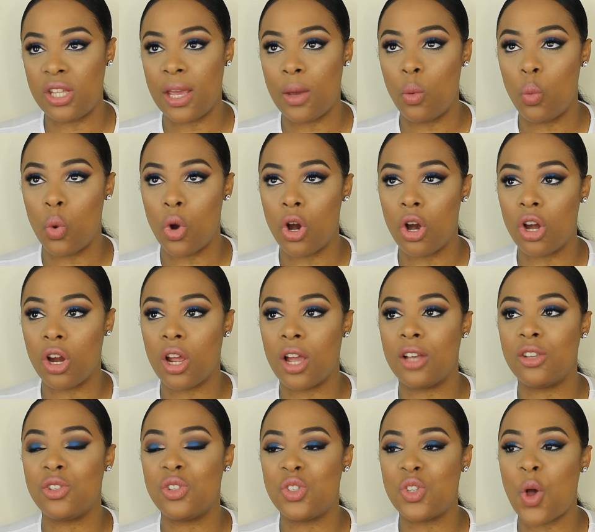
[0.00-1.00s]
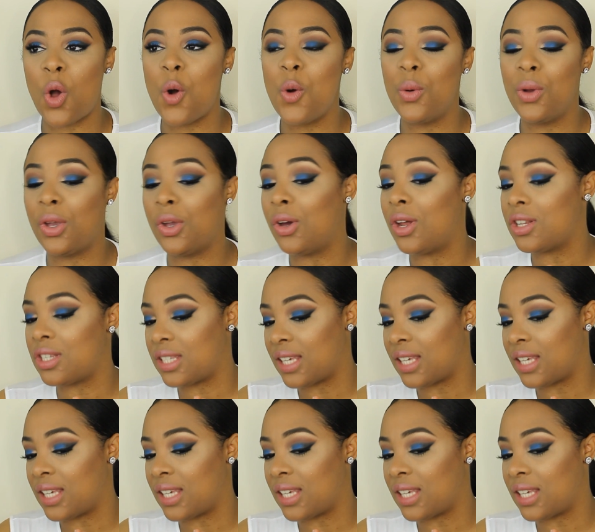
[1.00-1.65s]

They work so good.